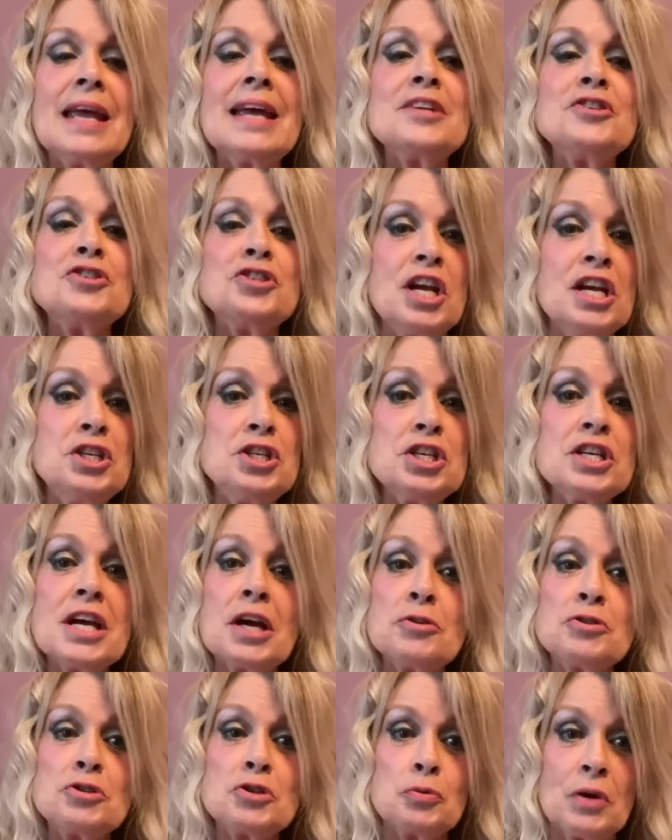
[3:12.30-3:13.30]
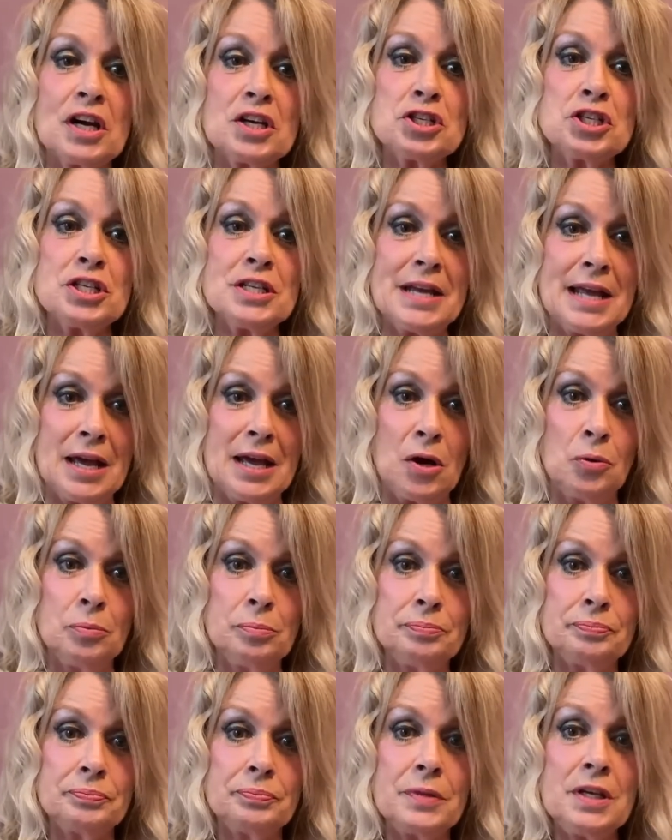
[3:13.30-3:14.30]
Changing our direction now.
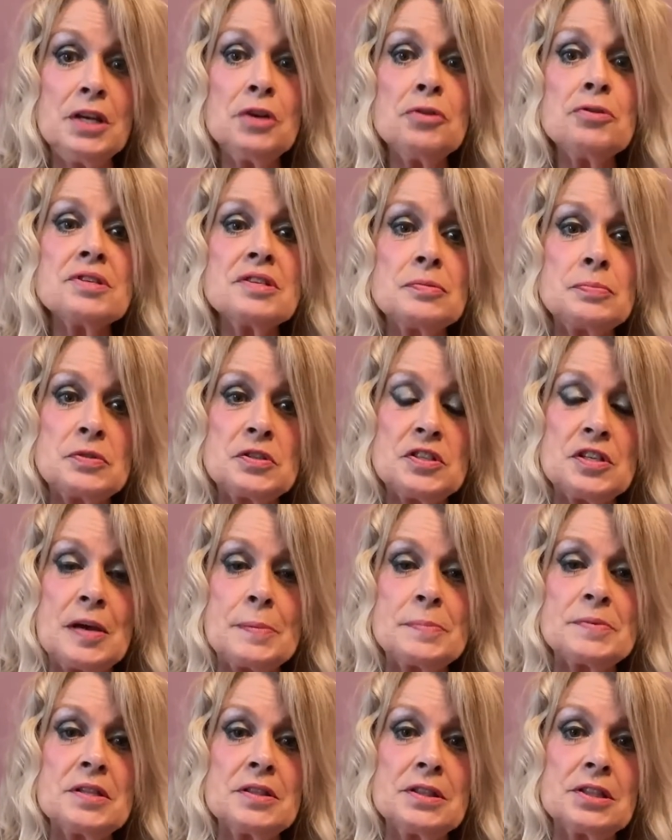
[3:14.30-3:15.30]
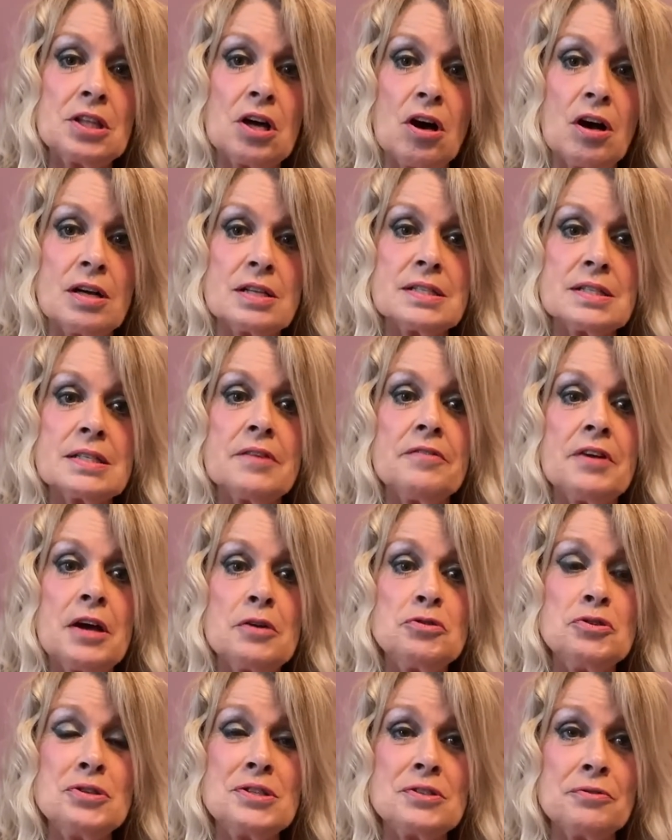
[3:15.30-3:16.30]
Here are some steps and thoughts of how
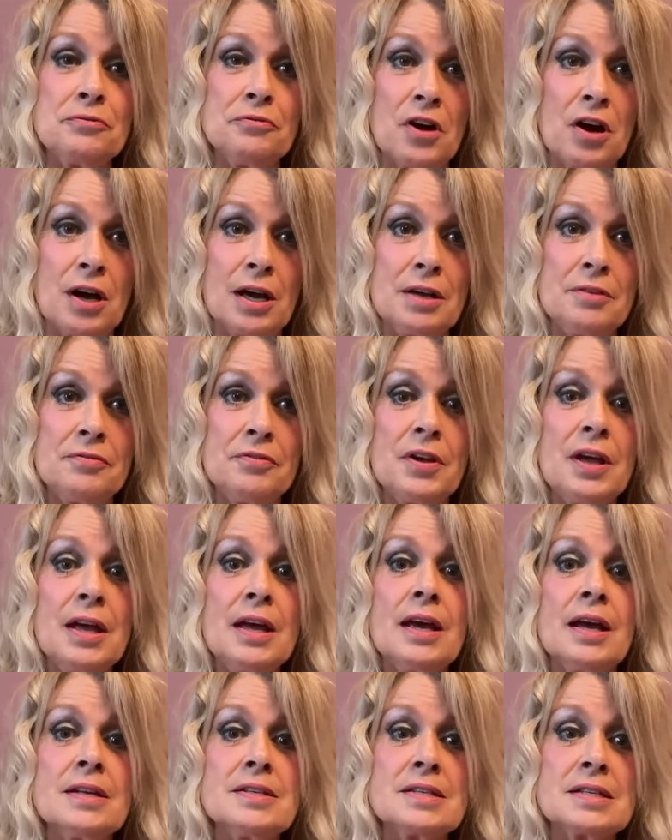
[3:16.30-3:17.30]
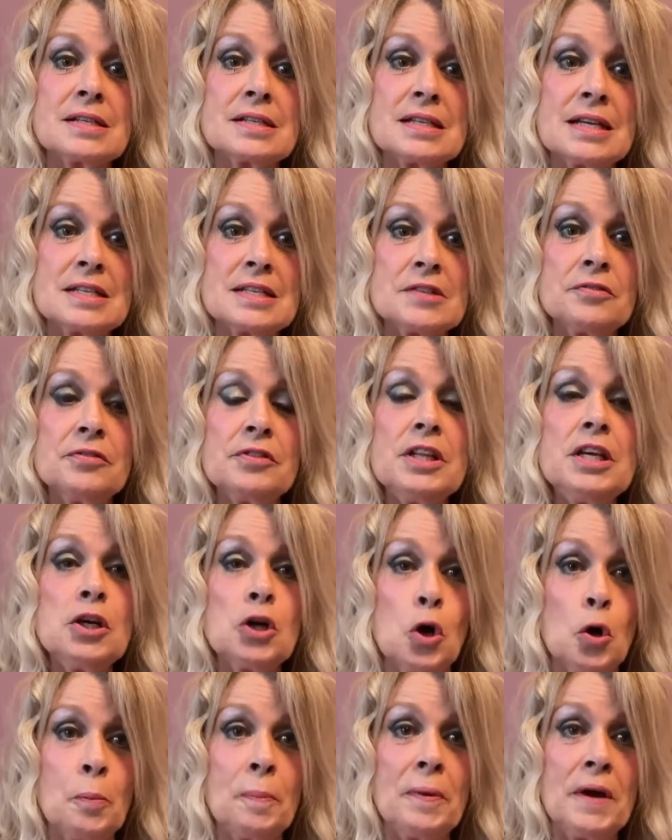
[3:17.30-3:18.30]
to survive and successfully
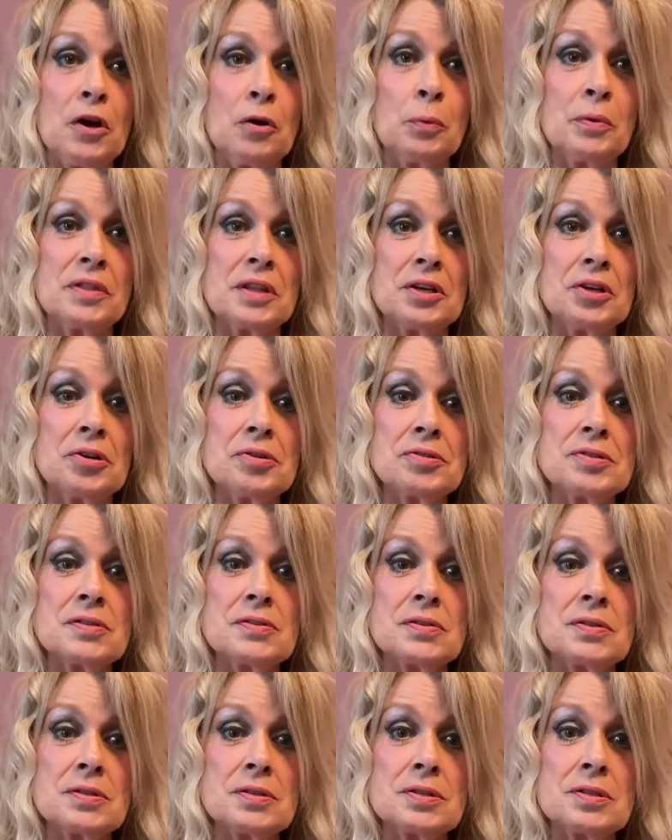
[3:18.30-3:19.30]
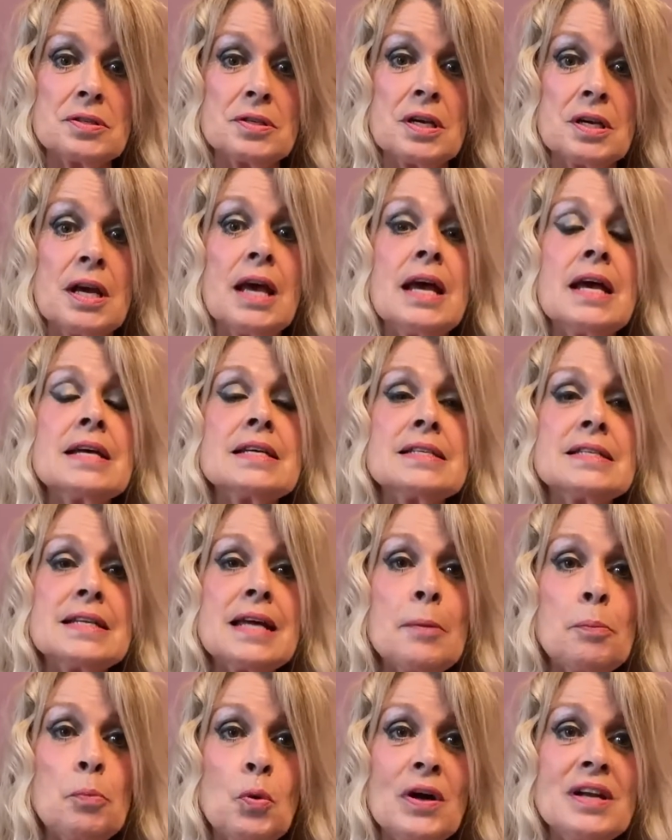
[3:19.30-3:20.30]
co-parent with a narcissist.
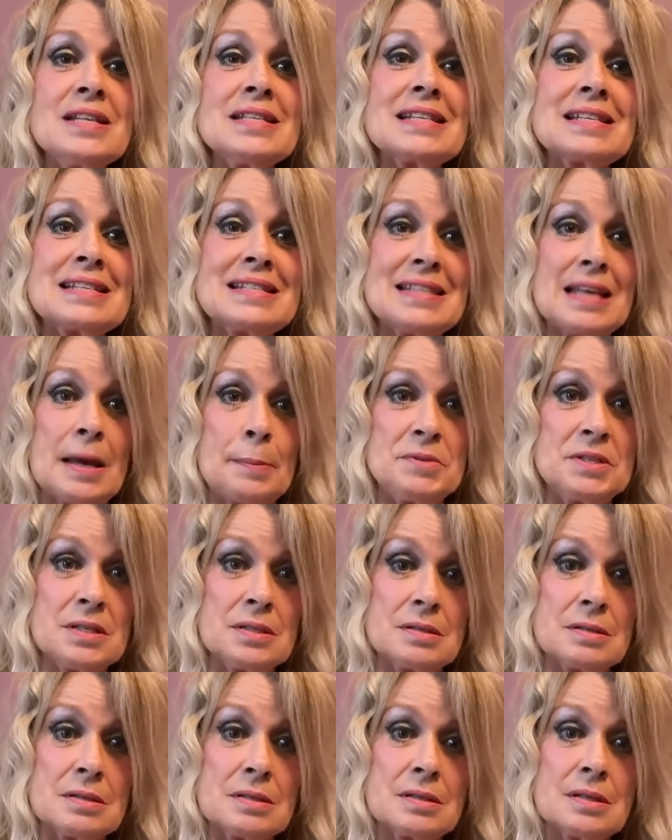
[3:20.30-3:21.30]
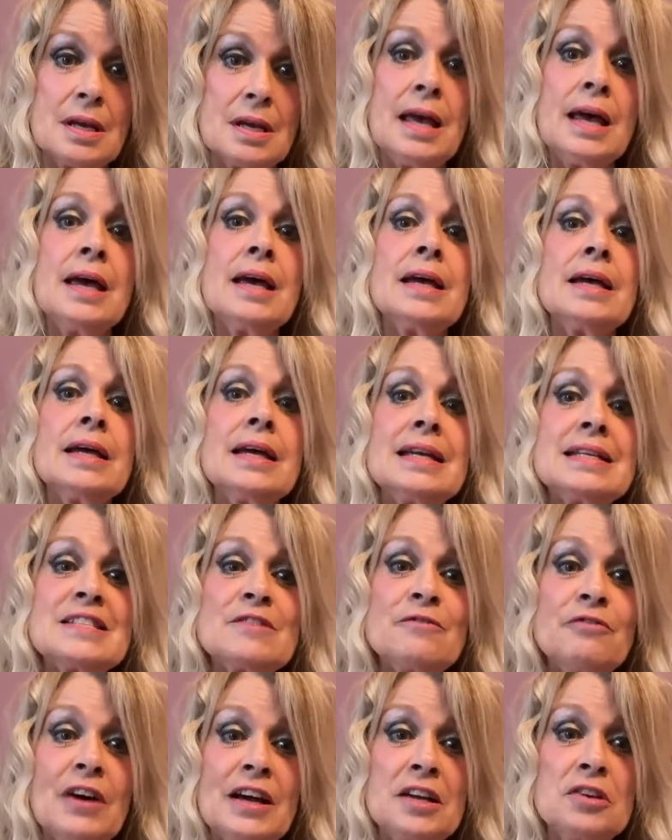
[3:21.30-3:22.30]
Step one is acceptance. It's
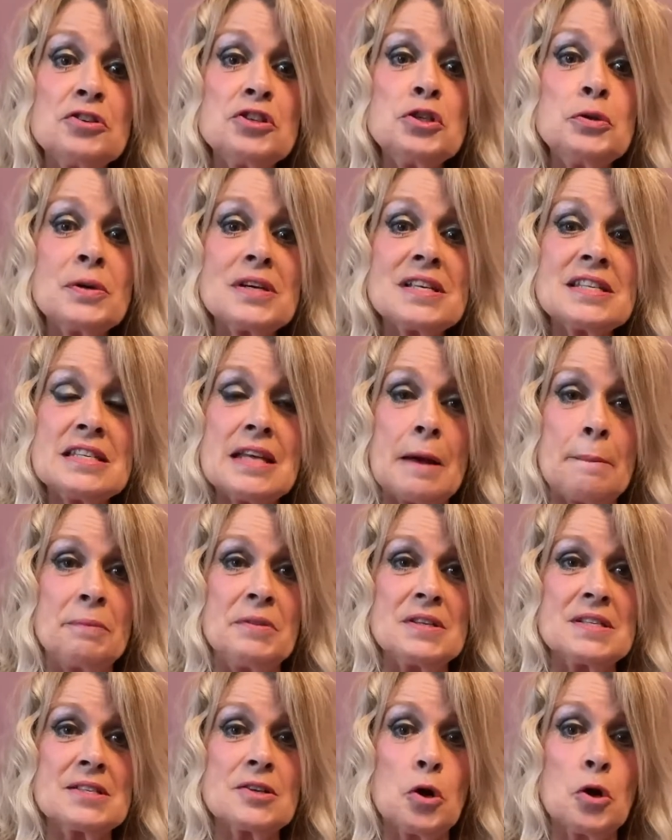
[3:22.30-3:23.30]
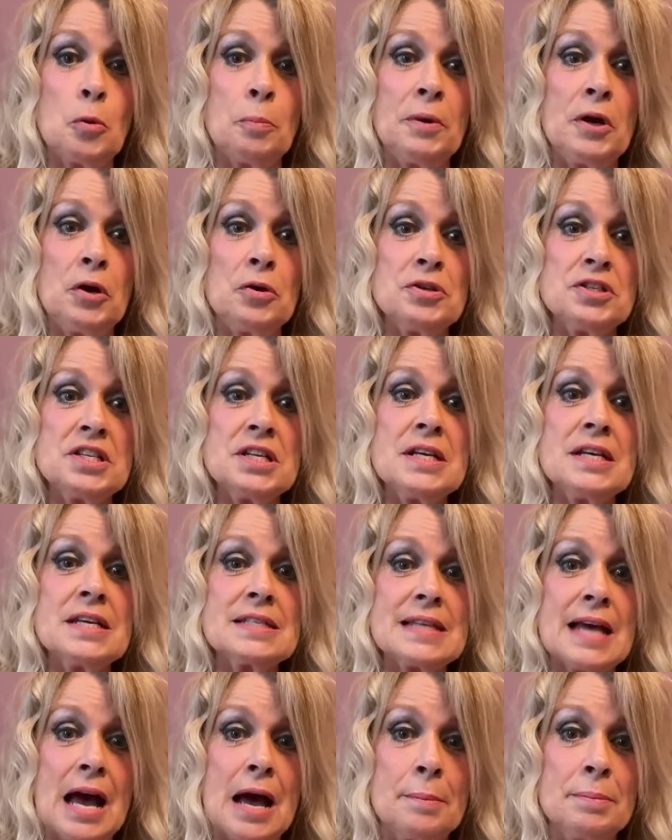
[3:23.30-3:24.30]
vital to accept this co-parenting is
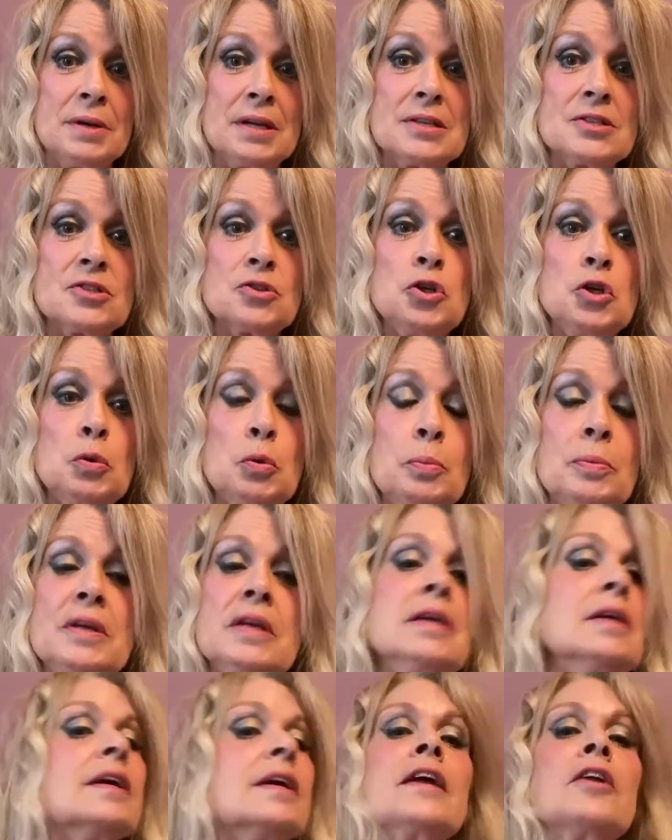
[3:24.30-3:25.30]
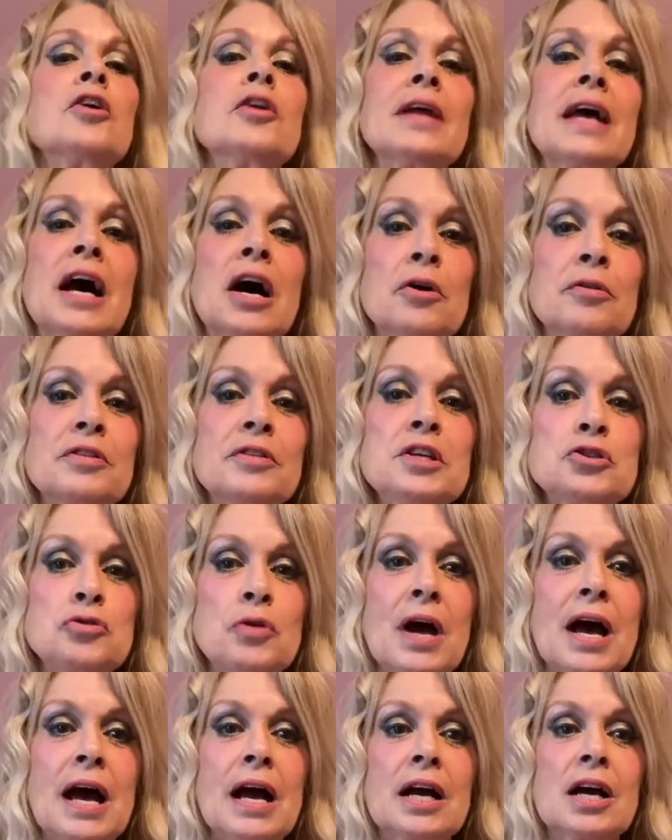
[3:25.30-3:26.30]
happening so you'll get on a healthy
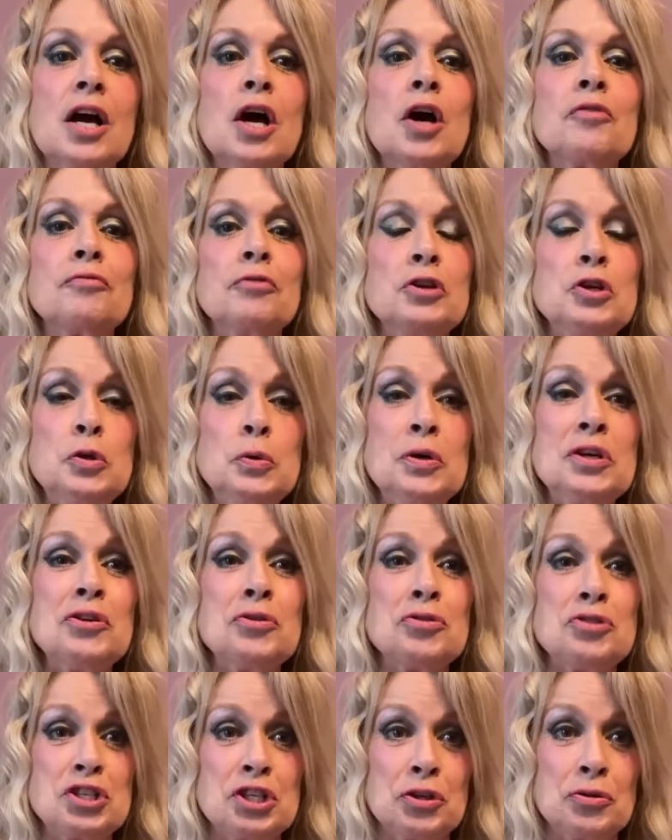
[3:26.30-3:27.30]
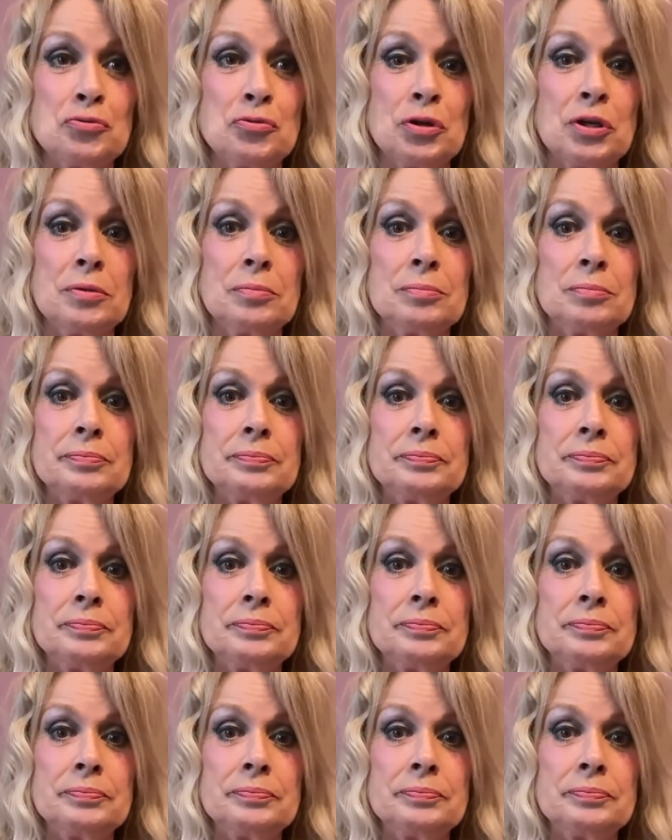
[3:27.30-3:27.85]
track for you and your children.